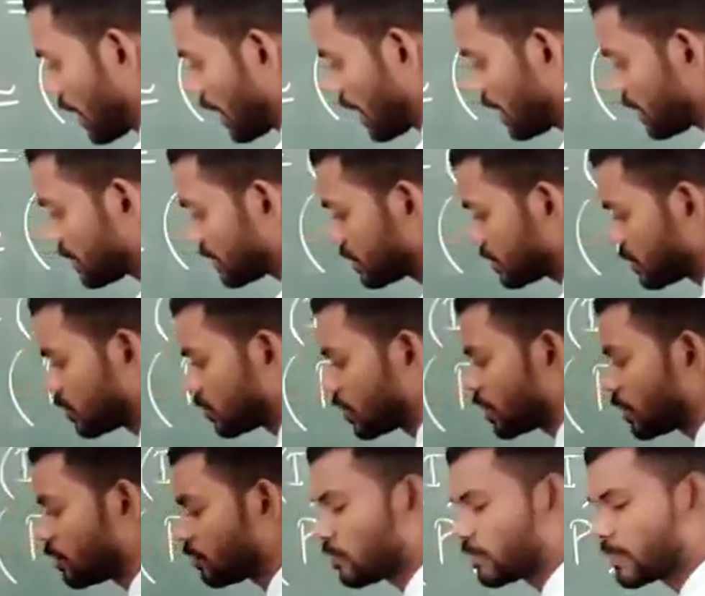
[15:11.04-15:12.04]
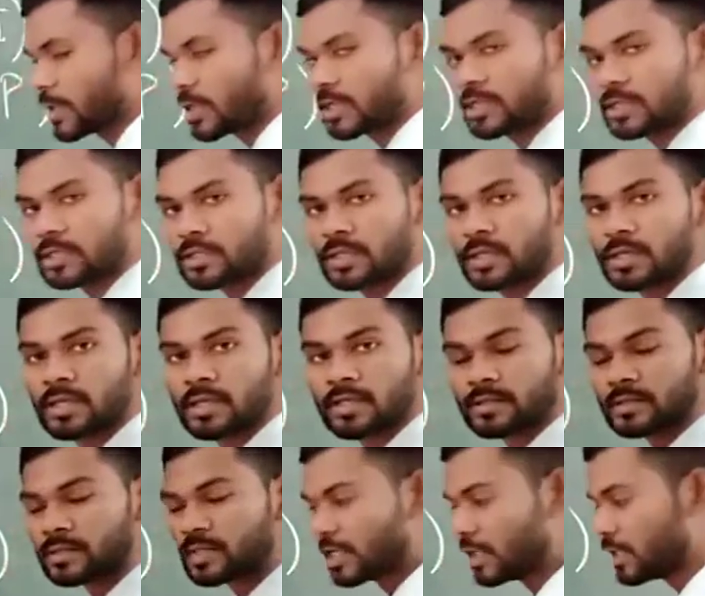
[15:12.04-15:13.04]
as 3 rupees,
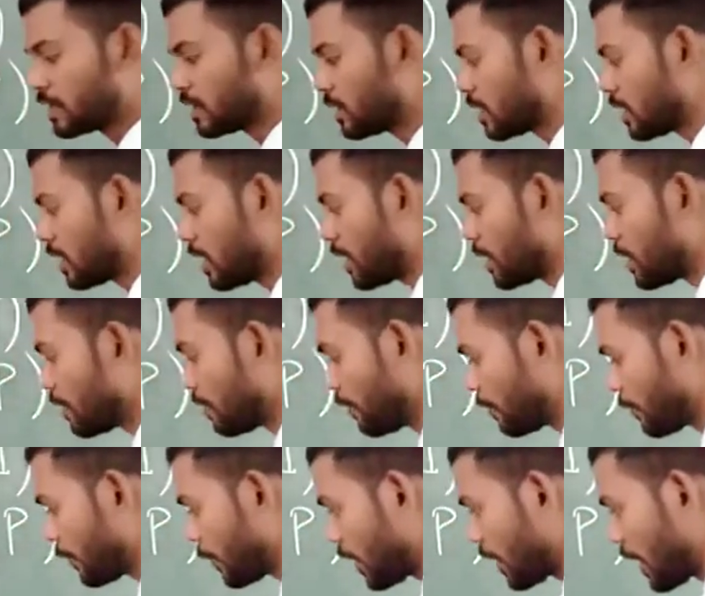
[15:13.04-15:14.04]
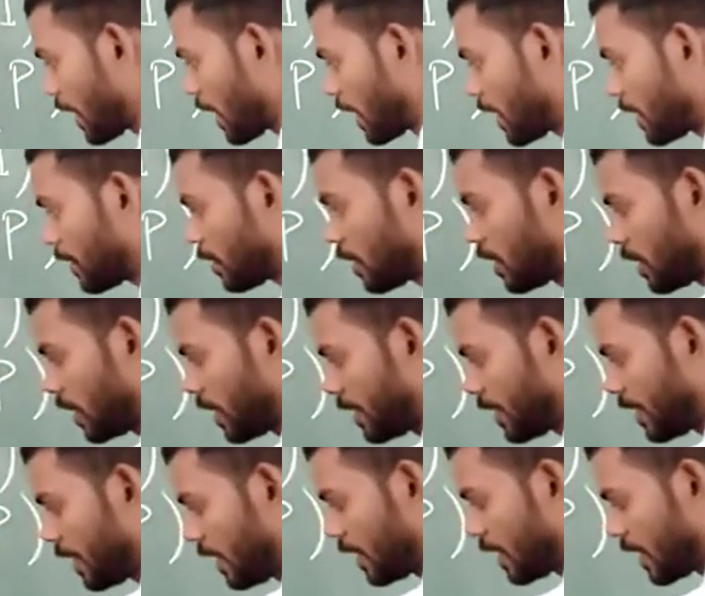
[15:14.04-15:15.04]
then if we add
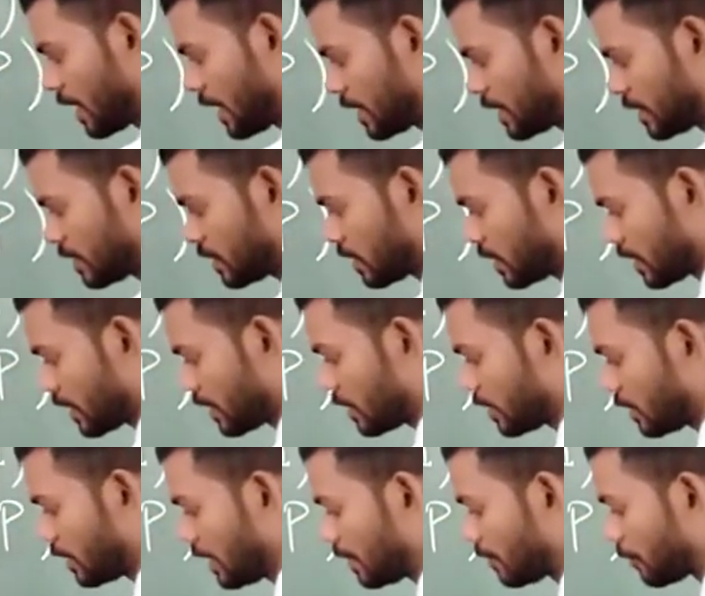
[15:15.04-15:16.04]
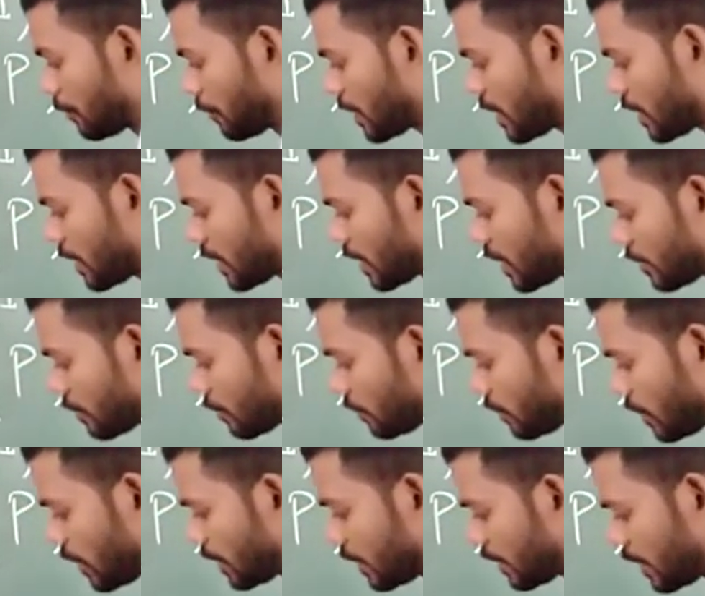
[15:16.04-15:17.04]
103, we
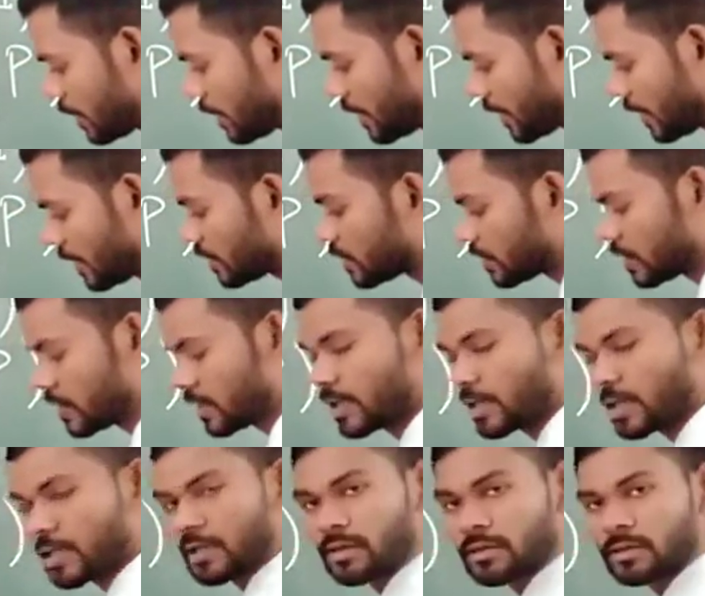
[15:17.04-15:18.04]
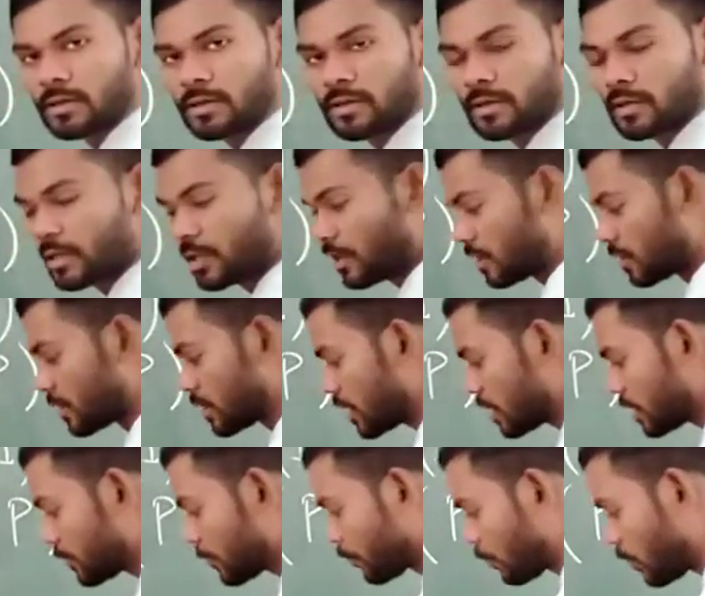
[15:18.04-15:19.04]
get 103.
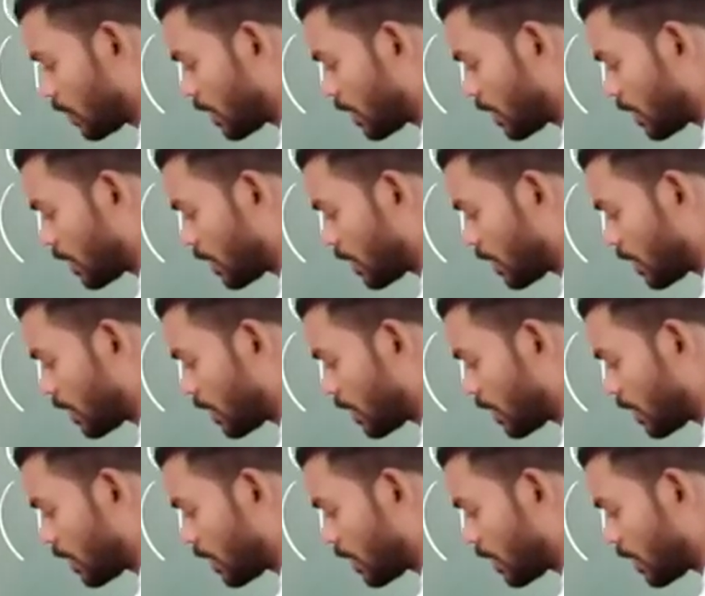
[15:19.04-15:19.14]
This